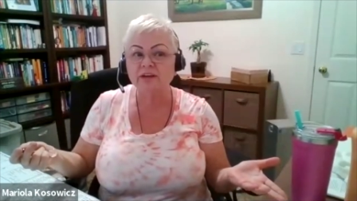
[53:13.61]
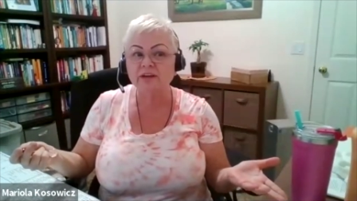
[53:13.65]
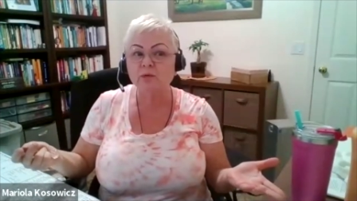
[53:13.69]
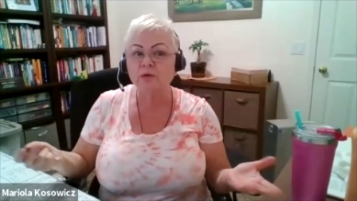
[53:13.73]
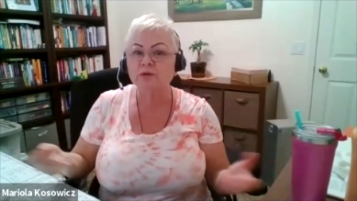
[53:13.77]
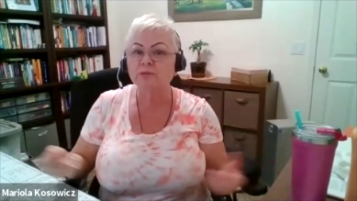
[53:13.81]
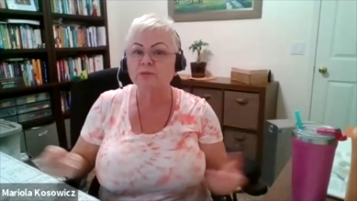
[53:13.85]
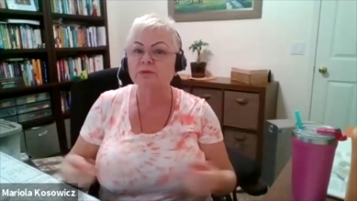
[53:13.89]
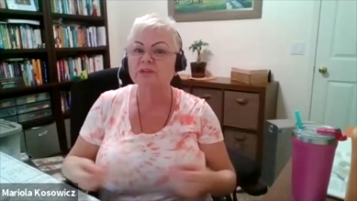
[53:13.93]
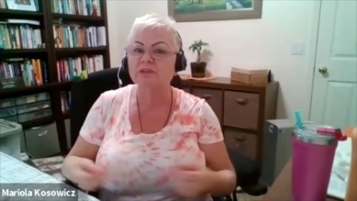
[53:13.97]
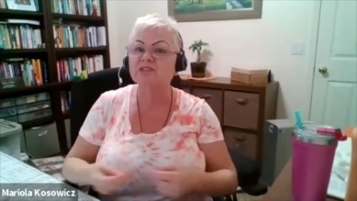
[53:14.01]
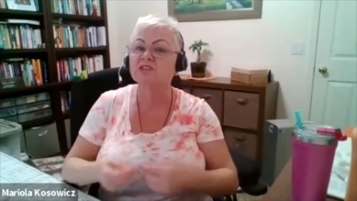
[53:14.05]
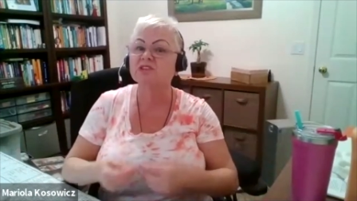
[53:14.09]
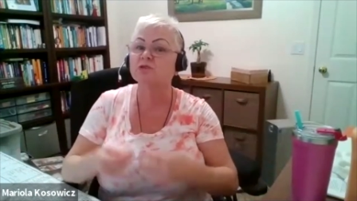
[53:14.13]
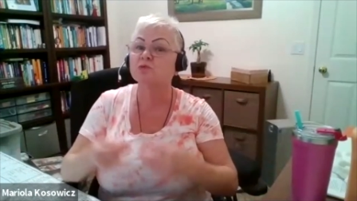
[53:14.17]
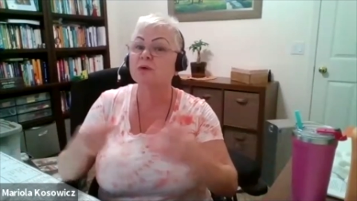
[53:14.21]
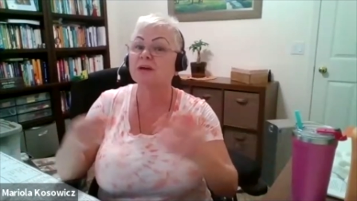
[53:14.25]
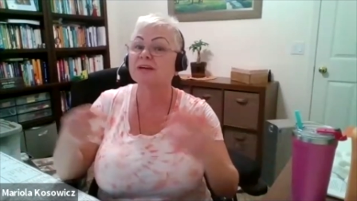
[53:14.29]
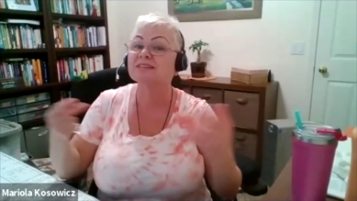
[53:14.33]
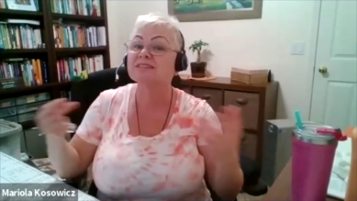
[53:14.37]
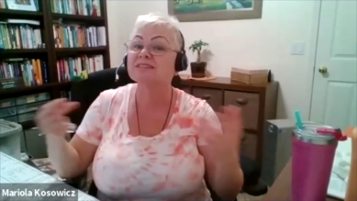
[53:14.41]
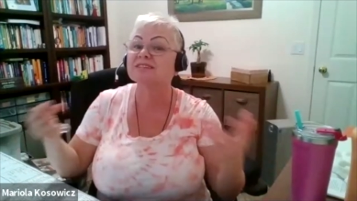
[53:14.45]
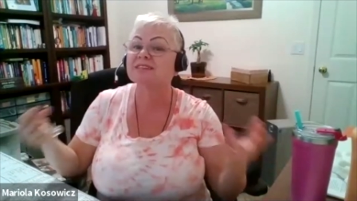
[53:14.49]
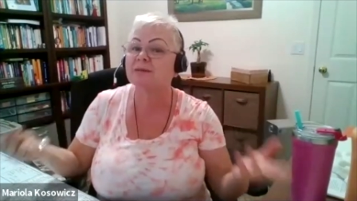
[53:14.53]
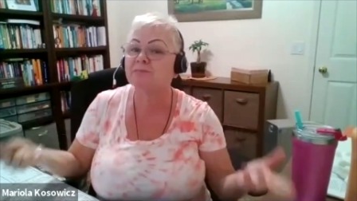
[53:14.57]
What percentage we
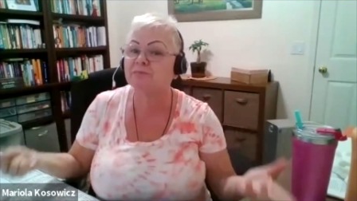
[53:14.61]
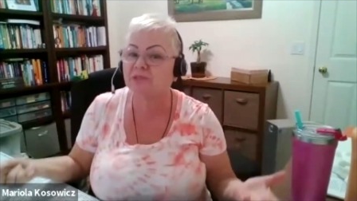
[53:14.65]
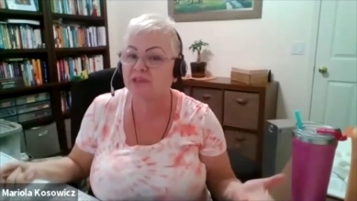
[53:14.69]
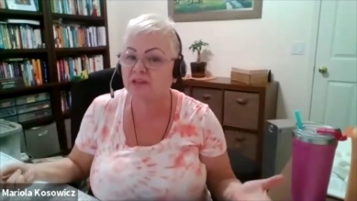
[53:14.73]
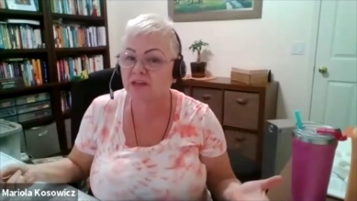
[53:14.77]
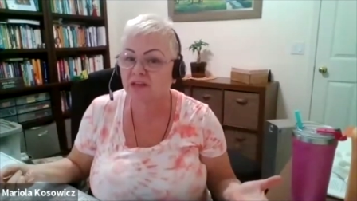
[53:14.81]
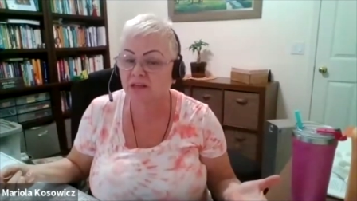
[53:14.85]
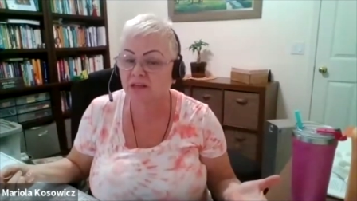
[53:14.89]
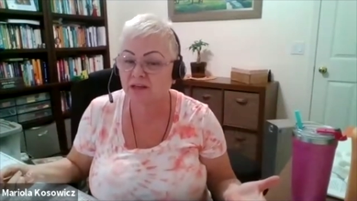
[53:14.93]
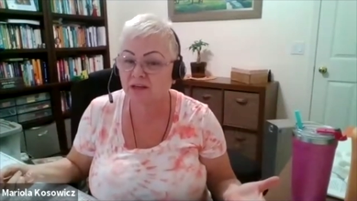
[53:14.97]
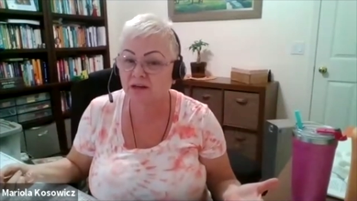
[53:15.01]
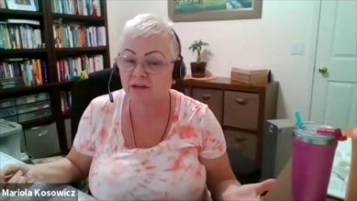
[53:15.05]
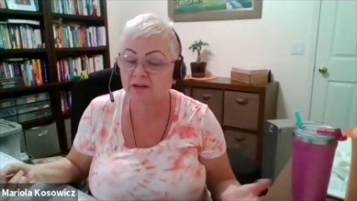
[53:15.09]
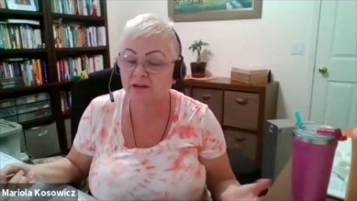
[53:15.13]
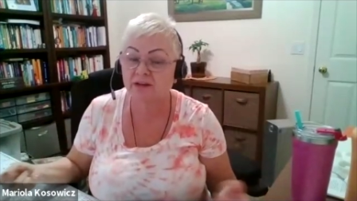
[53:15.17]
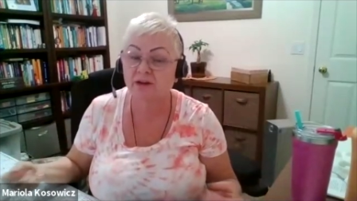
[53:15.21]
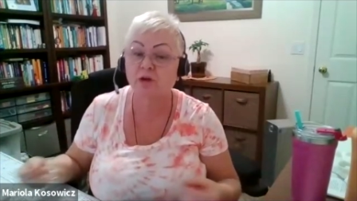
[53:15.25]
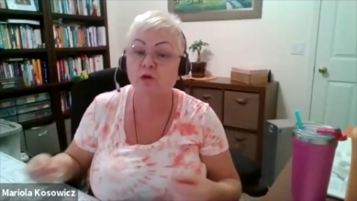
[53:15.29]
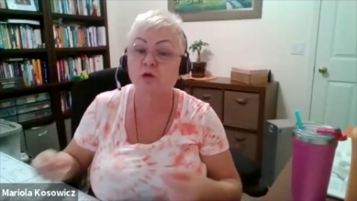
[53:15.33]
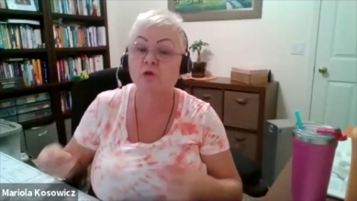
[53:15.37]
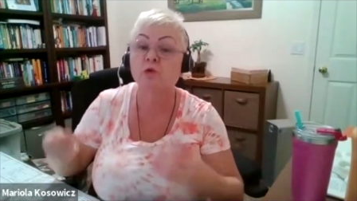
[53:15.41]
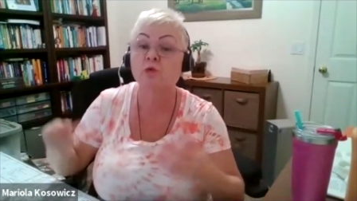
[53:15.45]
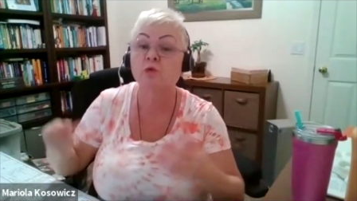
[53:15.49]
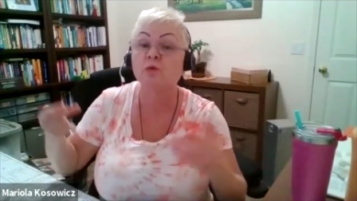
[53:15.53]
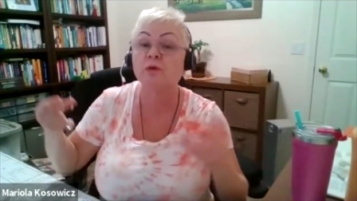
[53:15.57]
accepting healing
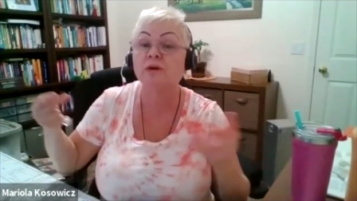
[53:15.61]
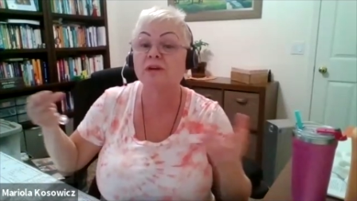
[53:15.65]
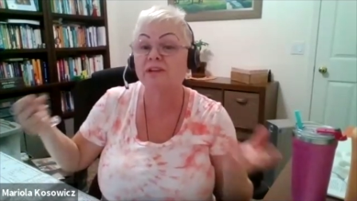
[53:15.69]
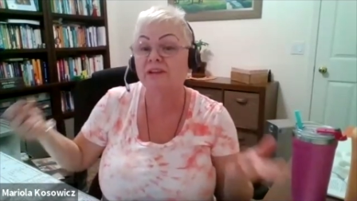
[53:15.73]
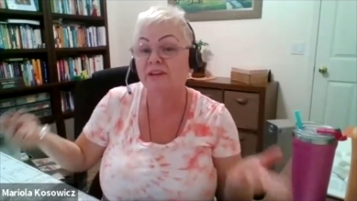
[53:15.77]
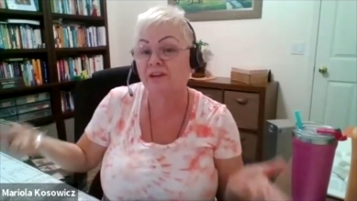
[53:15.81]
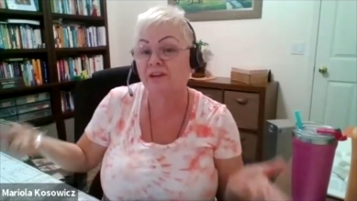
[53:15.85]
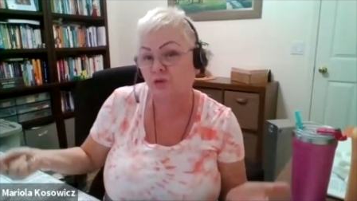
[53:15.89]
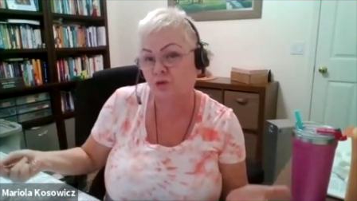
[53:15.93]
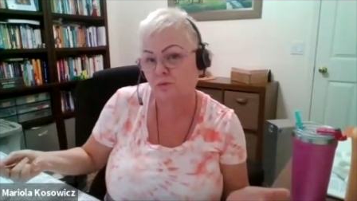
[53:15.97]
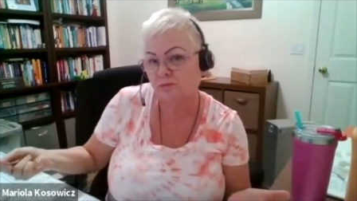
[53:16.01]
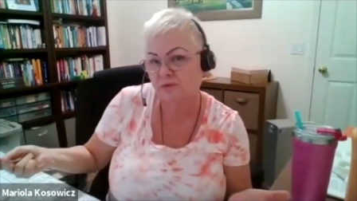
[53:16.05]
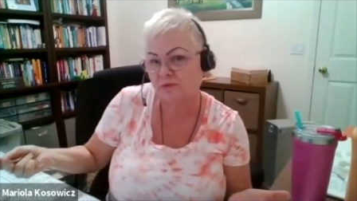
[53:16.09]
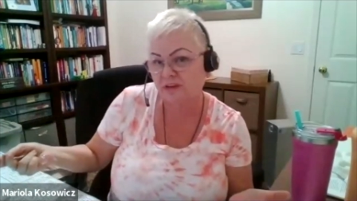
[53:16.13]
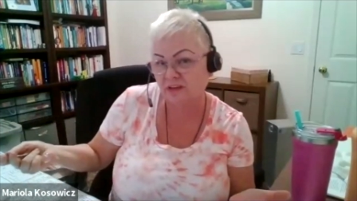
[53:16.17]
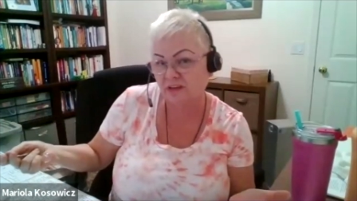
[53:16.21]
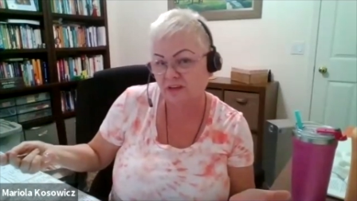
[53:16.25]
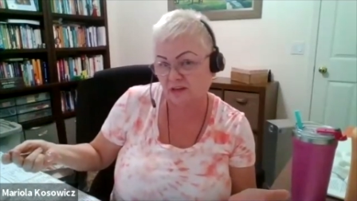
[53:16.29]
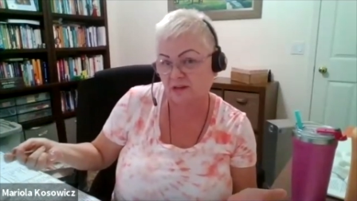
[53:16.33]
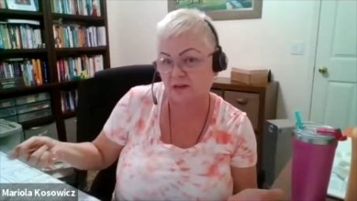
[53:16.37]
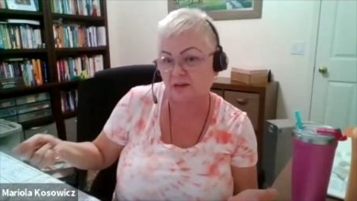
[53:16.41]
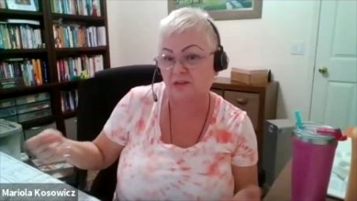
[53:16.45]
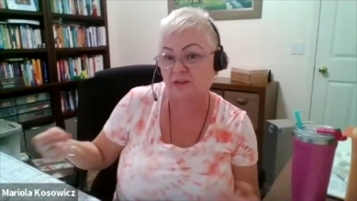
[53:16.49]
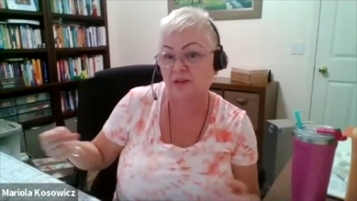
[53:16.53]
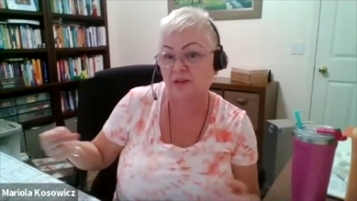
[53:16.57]
or willing to be
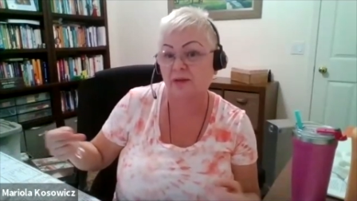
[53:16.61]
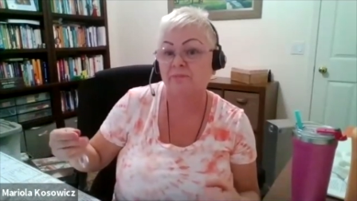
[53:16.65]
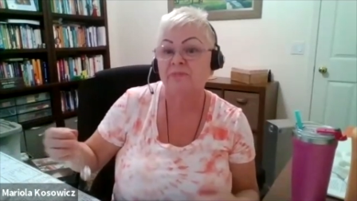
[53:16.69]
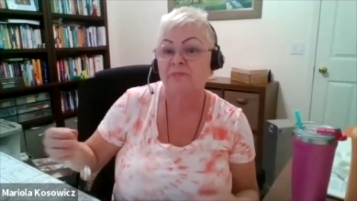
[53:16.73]
healed?